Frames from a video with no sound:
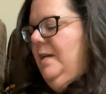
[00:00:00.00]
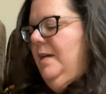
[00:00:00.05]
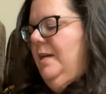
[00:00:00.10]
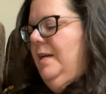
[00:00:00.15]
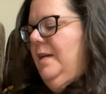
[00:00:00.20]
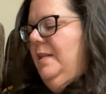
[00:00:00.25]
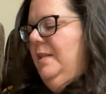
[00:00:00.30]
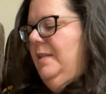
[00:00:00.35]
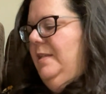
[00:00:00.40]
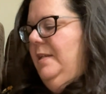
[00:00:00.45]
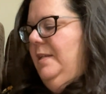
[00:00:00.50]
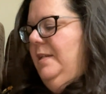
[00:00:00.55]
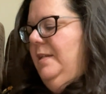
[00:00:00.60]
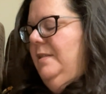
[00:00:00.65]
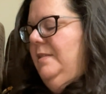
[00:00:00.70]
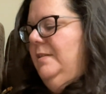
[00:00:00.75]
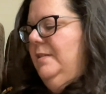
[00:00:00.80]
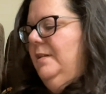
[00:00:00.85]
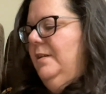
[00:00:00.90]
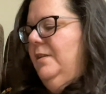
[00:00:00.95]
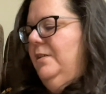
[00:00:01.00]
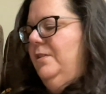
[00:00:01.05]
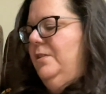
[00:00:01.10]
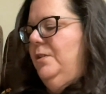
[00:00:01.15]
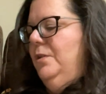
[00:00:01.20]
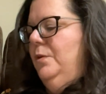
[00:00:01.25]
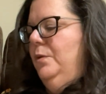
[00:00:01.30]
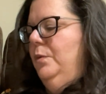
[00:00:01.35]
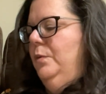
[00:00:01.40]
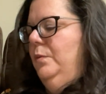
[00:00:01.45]
And these are
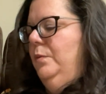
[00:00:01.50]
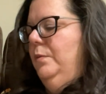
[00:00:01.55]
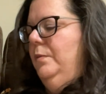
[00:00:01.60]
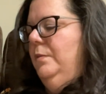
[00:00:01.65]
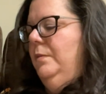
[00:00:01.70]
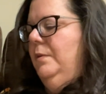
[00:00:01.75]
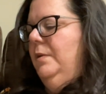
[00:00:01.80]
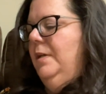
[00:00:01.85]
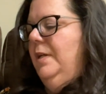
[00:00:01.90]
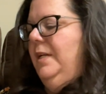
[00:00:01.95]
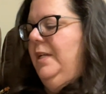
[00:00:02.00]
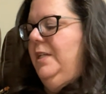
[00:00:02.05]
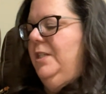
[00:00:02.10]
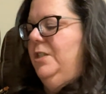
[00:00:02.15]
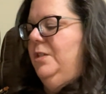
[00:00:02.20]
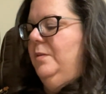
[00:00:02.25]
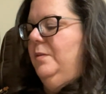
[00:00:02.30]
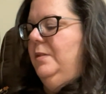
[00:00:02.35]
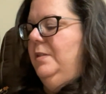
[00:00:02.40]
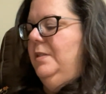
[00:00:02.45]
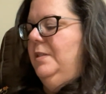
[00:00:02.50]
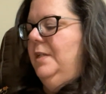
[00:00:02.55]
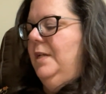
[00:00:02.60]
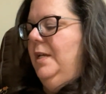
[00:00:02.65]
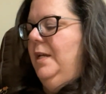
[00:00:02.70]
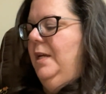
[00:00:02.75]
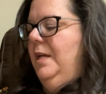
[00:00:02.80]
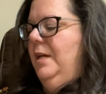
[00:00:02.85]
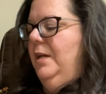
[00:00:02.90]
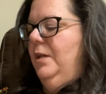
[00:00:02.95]
so, I guess you would
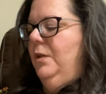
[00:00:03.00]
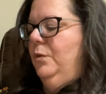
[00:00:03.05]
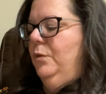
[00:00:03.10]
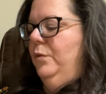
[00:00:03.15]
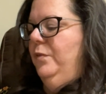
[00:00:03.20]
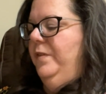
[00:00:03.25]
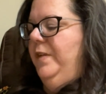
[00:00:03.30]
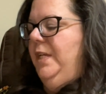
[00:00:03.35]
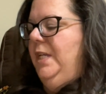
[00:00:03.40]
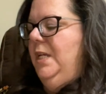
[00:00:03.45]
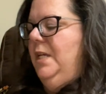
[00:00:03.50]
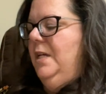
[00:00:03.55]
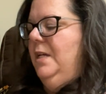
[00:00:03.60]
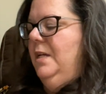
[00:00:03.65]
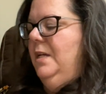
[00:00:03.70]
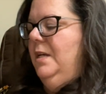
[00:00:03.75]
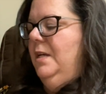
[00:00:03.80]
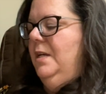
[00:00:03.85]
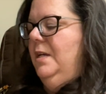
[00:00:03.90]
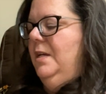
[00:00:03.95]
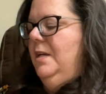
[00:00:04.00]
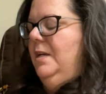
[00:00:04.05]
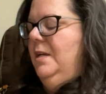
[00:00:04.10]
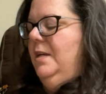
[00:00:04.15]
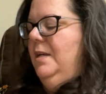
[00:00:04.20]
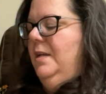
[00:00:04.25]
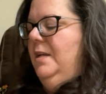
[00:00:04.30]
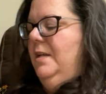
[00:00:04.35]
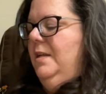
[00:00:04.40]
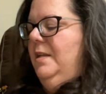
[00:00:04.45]
say, groovy.
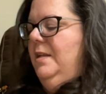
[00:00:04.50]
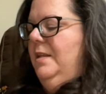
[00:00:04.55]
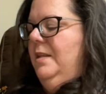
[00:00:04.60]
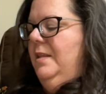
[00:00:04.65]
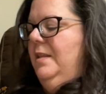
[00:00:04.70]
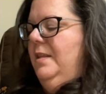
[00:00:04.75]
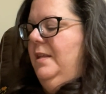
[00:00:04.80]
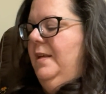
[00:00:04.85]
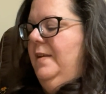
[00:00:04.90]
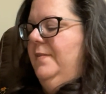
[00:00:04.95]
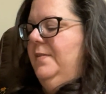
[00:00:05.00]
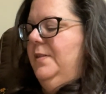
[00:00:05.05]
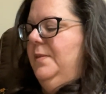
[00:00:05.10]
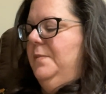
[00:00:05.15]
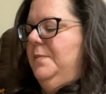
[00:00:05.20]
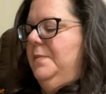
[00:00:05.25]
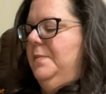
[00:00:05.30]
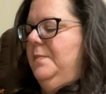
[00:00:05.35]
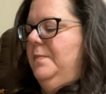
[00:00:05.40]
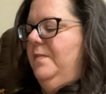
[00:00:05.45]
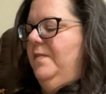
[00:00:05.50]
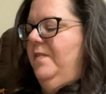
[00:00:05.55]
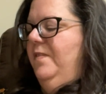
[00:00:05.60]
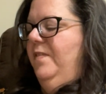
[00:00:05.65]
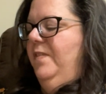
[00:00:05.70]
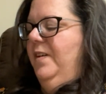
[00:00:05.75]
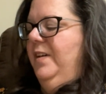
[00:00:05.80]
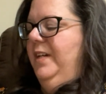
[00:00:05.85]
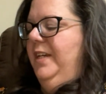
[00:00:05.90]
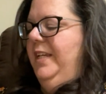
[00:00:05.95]
They have some
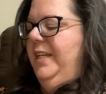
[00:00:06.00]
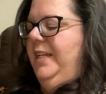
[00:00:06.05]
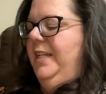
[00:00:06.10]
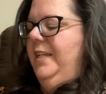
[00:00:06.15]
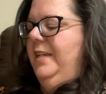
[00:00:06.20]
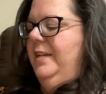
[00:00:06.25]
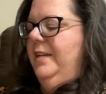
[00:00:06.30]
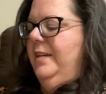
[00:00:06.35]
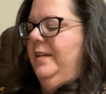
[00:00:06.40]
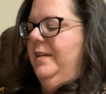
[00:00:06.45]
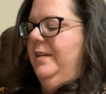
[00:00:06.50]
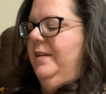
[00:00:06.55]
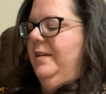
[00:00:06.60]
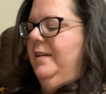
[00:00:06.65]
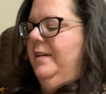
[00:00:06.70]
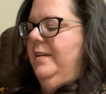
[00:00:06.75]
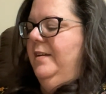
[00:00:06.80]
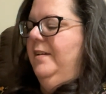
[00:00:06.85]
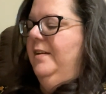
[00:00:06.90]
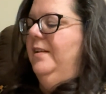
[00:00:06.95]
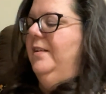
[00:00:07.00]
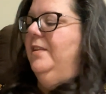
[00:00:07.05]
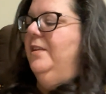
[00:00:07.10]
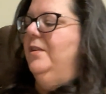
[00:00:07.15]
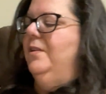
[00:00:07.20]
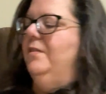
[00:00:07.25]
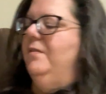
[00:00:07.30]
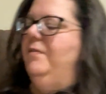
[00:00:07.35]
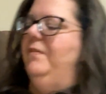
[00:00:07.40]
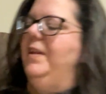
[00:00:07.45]
funky
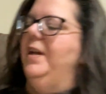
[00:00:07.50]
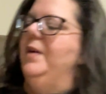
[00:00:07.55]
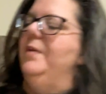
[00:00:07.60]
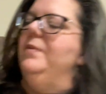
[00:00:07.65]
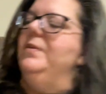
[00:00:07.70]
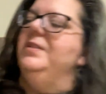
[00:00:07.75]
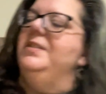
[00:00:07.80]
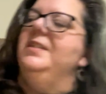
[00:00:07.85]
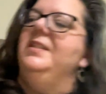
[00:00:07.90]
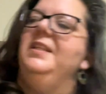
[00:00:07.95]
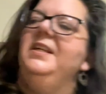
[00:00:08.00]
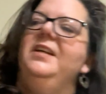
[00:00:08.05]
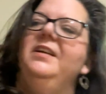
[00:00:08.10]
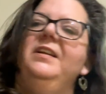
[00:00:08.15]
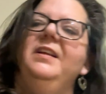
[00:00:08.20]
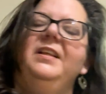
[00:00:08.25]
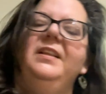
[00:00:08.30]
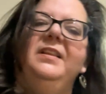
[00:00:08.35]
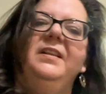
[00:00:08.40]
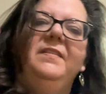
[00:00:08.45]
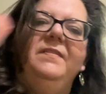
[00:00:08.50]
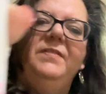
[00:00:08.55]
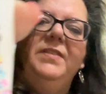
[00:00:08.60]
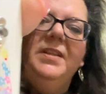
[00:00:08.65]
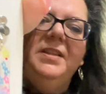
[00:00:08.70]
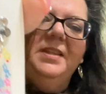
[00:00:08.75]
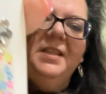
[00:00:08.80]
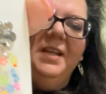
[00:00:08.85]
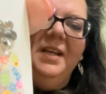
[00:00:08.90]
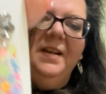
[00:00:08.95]
little flowers in there, and I love
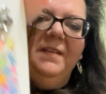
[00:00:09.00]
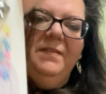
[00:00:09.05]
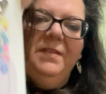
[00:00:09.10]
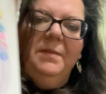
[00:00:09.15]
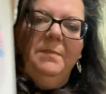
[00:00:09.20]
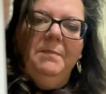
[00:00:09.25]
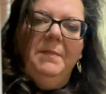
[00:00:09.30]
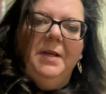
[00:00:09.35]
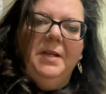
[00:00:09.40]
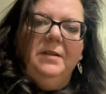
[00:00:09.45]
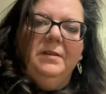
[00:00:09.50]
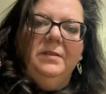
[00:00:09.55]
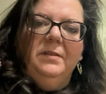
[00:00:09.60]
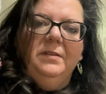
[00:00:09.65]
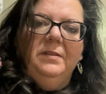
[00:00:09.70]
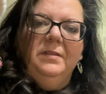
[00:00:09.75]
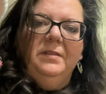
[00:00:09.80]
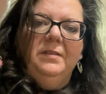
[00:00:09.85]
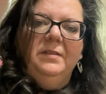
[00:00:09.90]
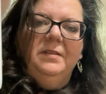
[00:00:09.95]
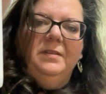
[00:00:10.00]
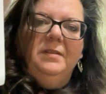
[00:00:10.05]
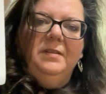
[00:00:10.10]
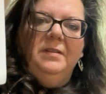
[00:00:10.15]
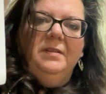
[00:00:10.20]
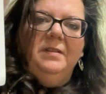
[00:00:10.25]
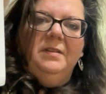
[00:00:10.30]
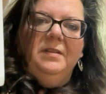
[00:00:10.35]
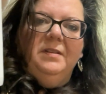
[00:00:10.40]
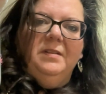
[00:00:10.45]
that they have the metal
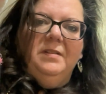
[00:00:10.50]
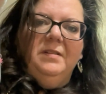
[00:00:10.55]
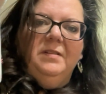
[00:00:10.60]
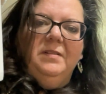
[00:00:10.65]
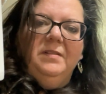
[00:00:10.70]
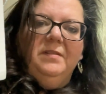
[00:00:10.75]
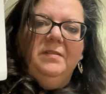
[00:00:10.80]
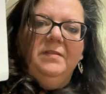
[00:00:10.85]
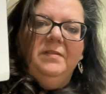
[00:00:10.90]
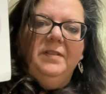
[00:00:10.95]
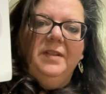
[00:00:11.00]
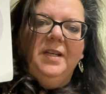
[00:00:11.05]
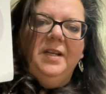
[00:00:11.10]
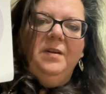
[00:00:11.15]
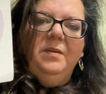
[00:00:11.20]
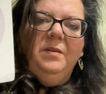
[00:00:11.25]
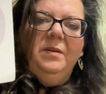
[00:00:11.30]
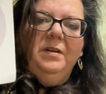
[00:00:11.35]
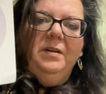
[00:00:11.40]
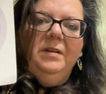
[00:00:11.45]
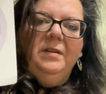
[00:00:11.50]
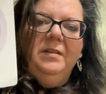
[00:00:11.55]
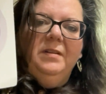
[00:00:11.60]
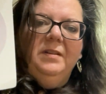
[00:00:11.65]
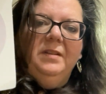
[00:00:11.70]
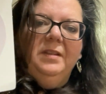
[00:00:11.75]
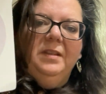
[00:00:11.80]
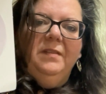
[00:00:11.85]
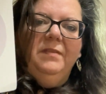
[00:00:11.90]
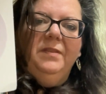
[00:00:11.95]
flower.
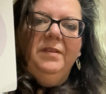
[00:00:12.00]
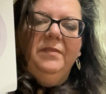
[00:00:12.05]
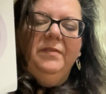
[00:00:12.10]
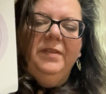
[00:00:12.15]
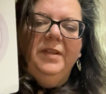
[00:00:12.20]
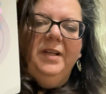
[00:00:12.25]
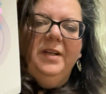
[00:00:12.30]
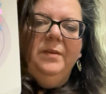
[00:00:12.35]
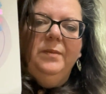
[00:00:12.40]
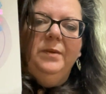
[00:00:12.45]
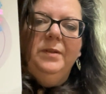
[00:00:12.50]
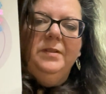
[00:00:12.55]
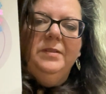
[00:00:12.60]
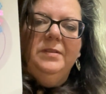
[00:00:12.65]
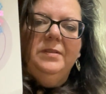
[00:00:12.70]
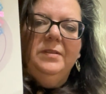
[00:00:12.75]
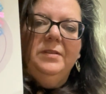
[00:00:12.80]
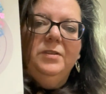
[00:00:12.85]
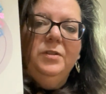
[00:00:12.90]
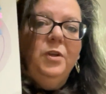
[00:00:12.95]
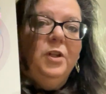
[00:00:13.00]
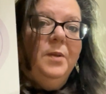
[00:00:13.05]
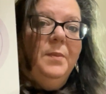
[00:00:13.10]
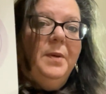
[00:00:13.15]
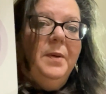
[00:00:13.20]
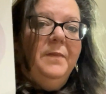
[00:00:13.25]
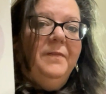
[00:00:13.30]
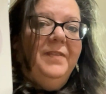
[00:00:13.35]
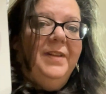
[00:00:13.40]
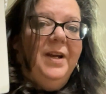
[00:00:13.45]
I love the flowers. It's all
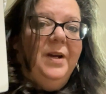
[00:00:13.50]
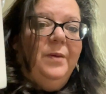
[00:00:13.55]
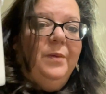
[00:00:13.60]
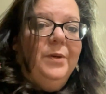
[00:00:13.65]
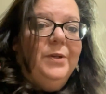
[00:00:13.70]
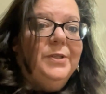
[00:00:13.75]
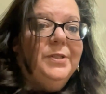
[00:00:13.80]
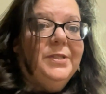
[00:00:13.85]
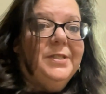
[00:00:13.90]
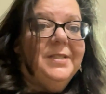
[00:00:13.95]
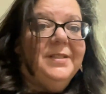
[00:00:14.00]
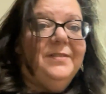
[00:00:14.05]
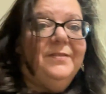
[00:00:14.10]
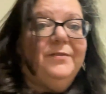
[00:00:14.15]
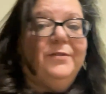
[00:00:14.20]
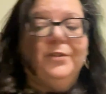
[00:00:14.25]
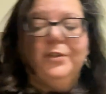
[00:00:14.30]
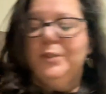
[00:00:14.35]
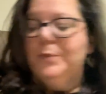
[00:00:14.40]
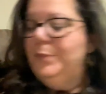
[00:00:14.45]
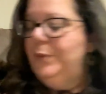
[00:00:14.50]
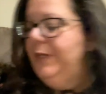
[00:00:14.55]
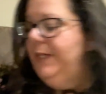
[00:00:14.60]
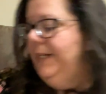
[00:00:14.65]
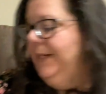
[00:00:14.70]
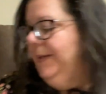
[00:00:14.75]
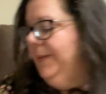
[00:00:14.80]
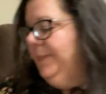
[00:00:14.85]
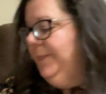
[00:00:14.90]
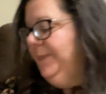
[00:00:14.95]
about flowers for spring.